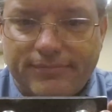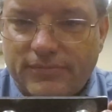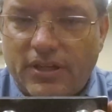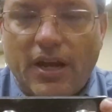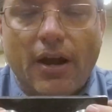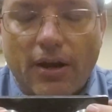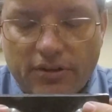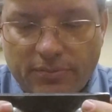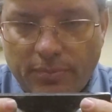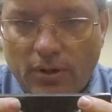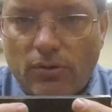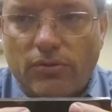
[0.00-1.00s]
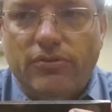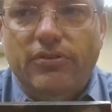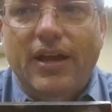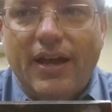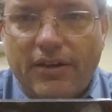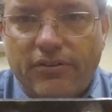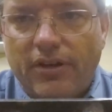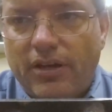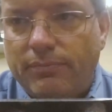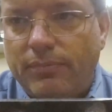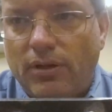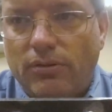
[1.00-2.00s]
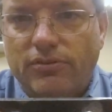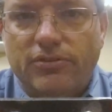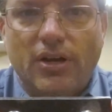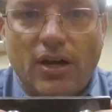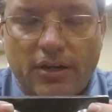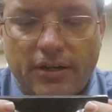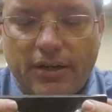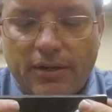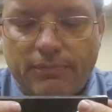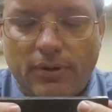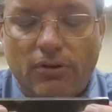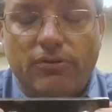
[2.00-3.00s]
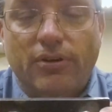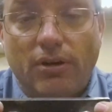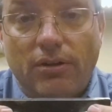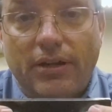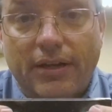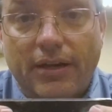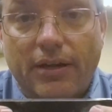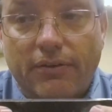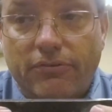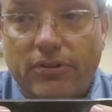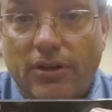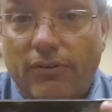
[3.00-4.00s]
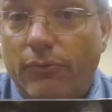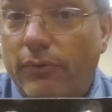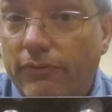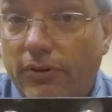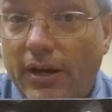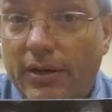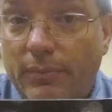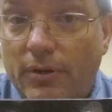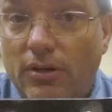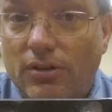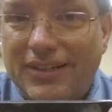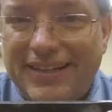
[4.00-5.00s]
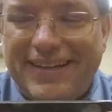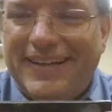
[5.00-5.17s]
carriage bolts, hex head bolts, socket head bolts, all that kind of stuff. We've tried them all.